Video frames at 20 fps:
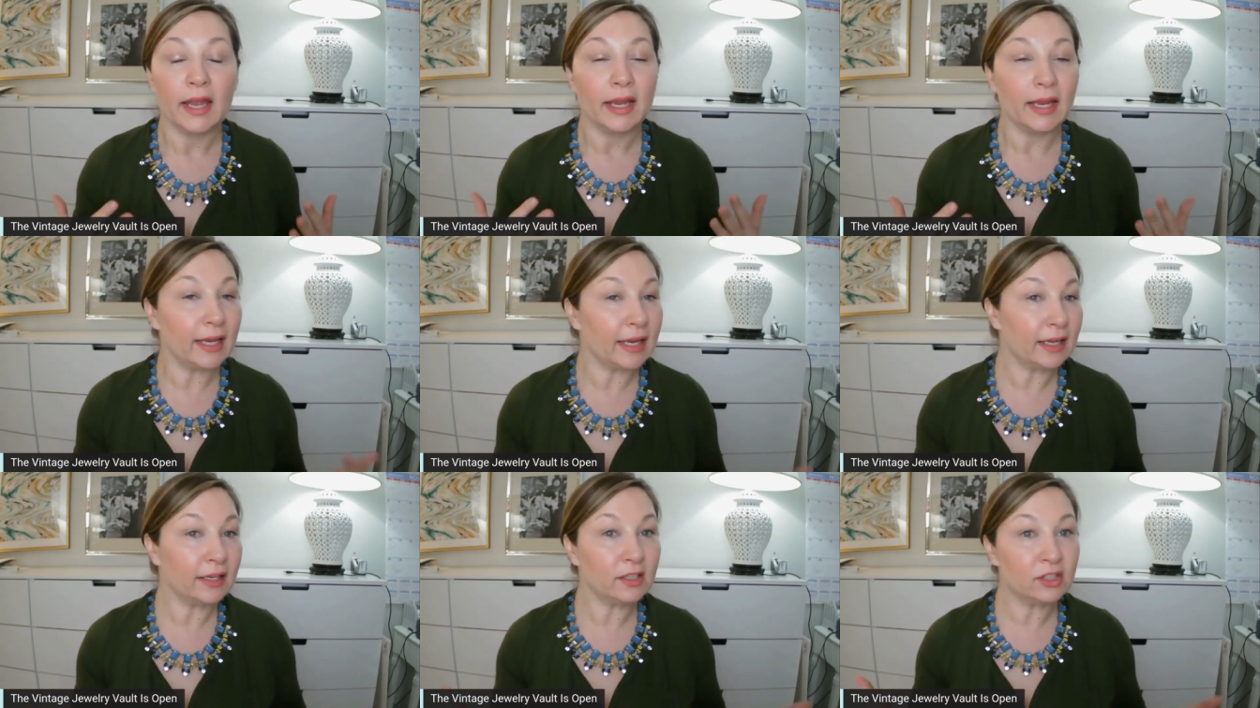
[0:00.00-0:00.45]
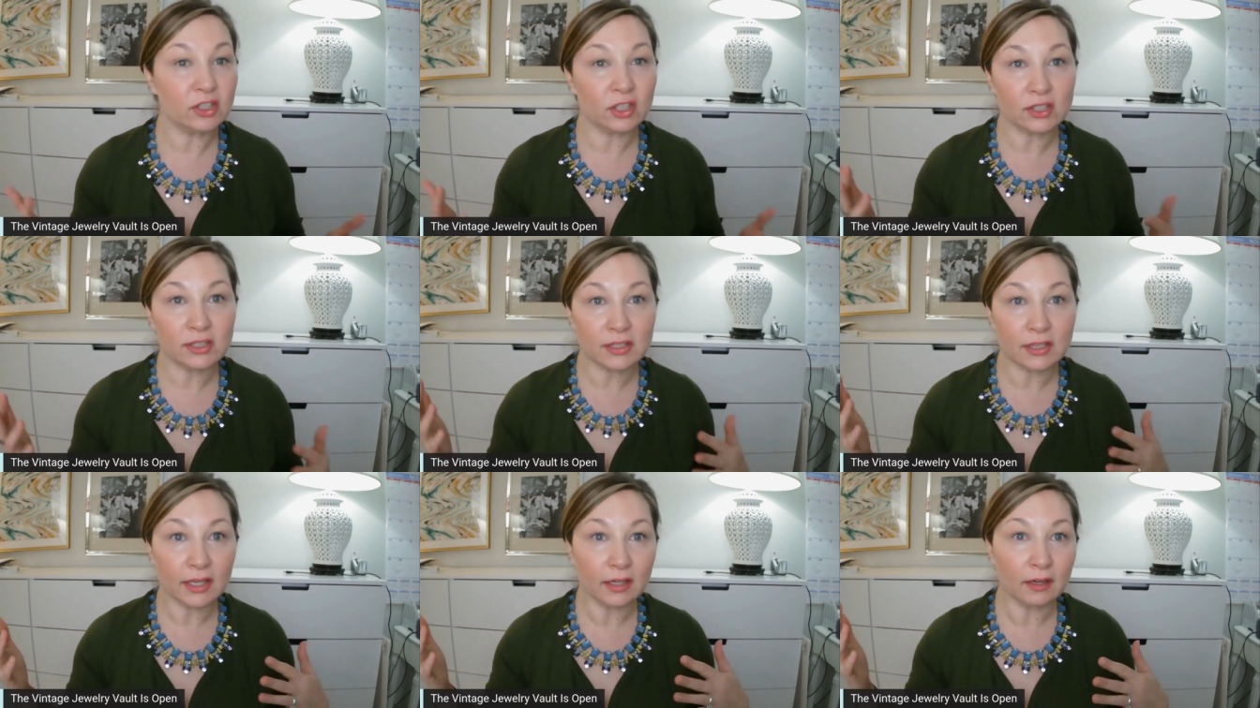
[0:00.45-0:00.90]
And
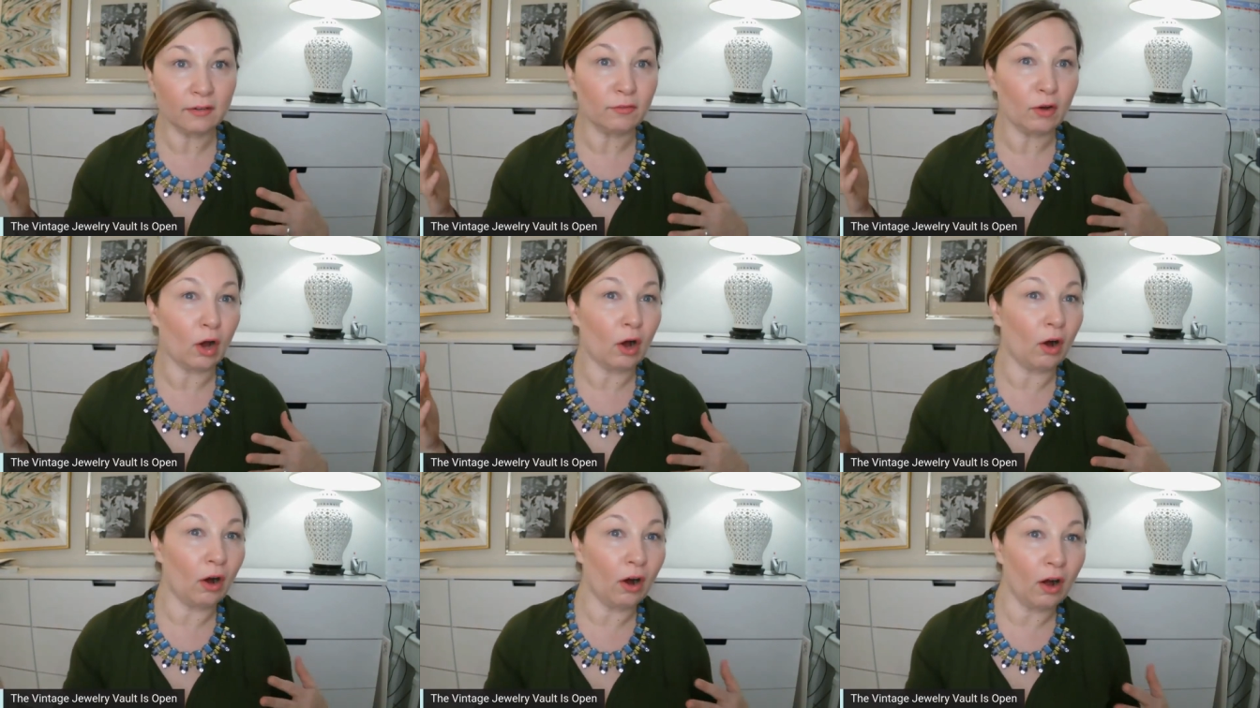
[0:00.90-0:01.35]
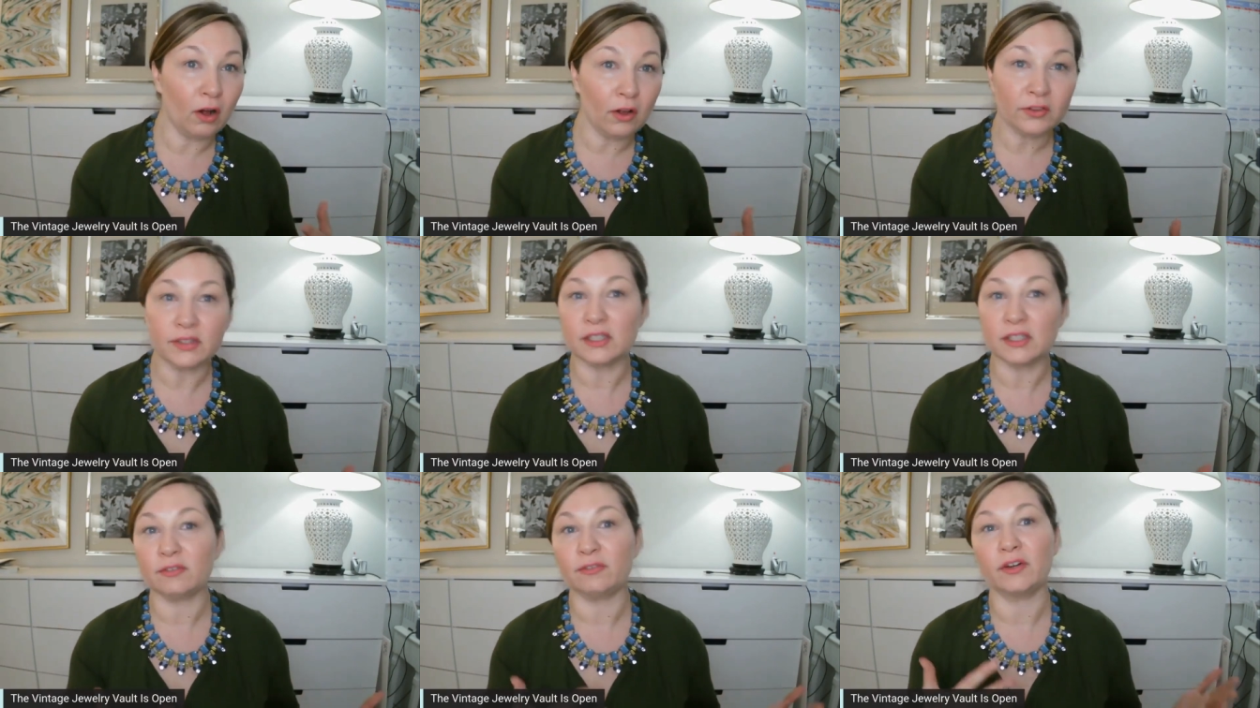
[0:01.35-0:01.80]
just think of all
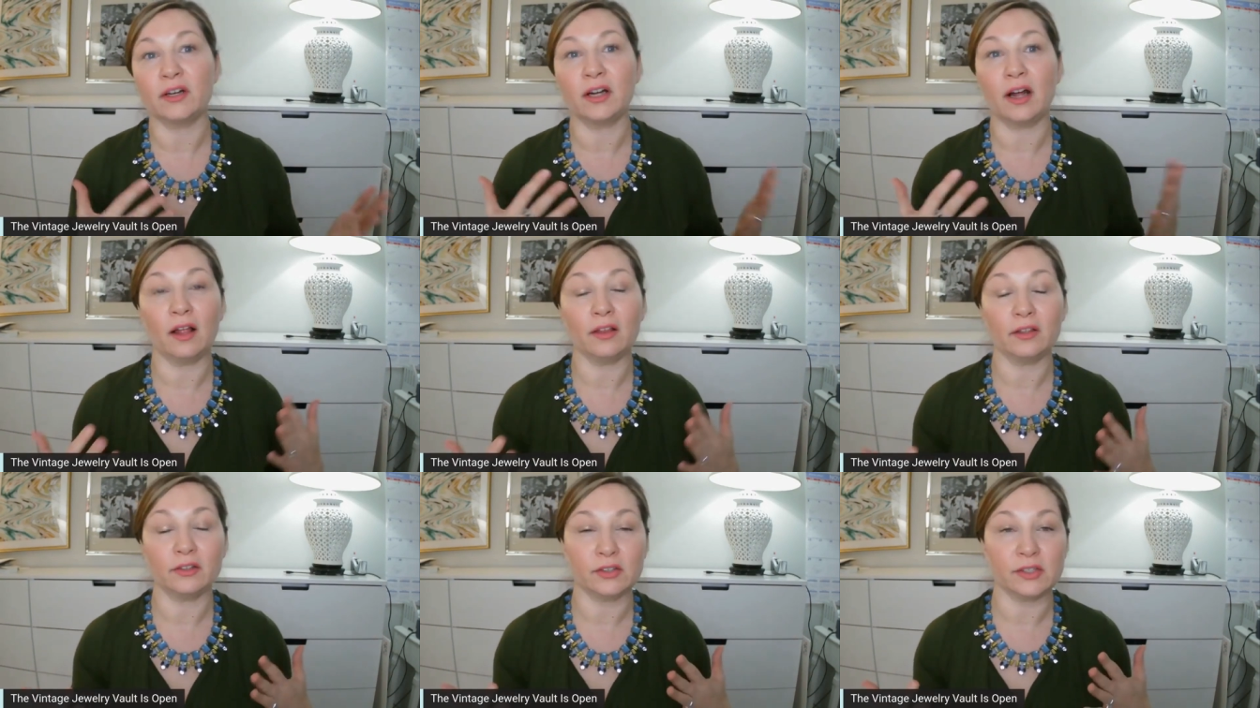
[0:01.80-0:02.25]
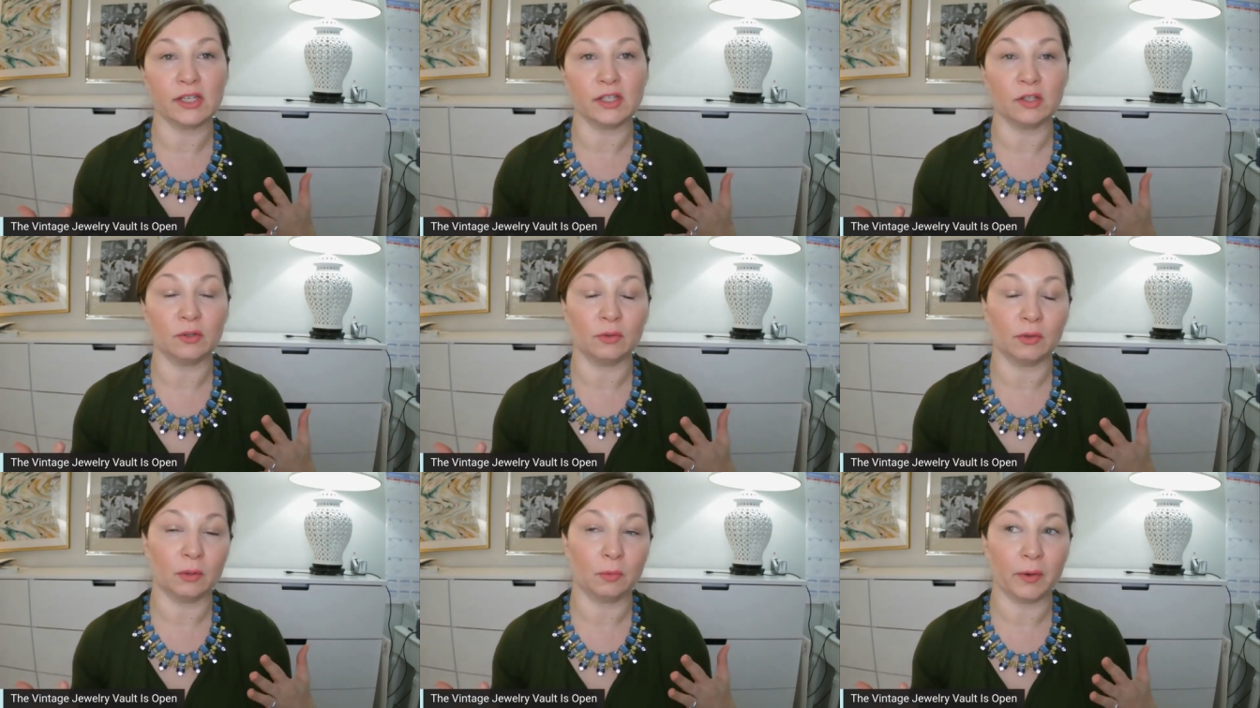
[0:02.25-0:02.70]
the different colors
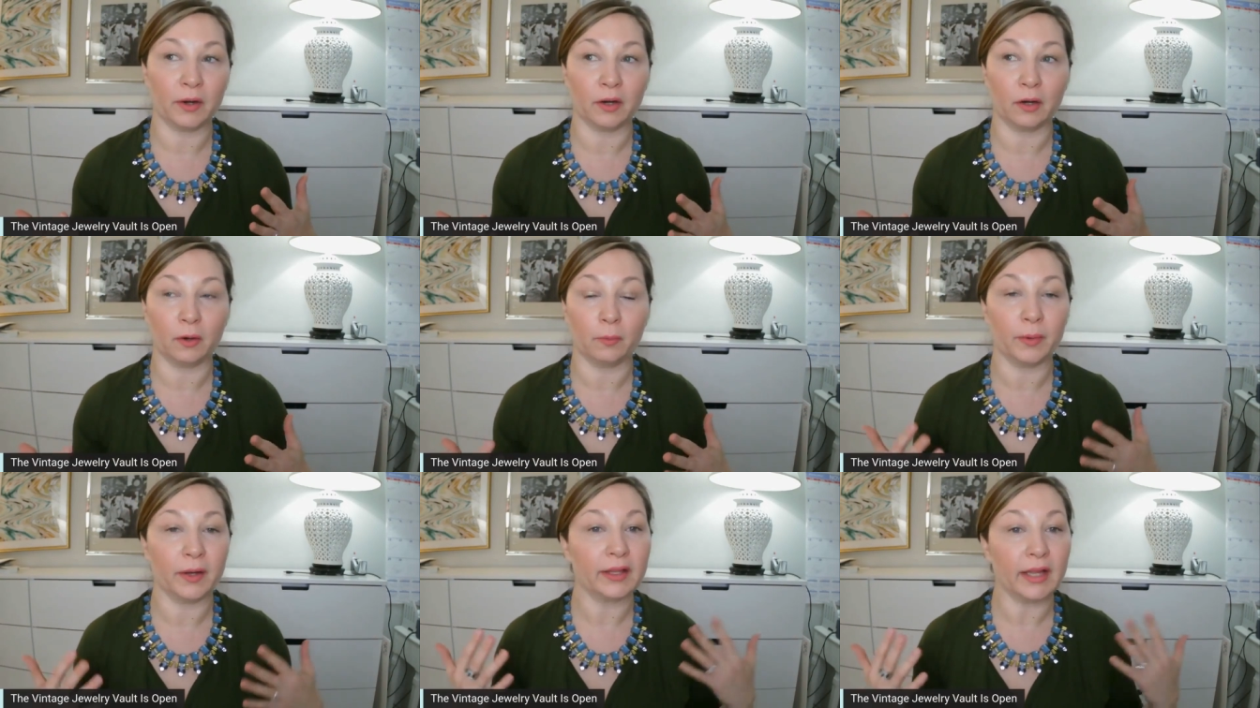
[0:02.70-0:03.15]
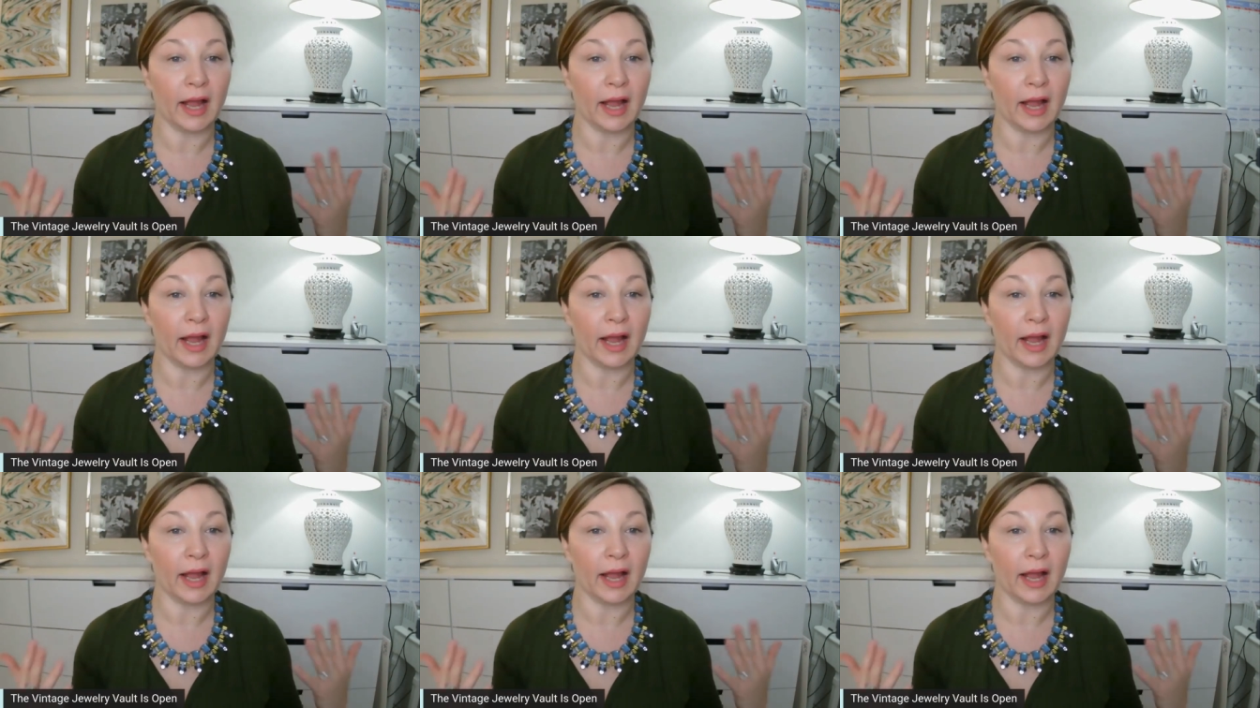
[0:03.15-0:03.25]
that you could wear it with.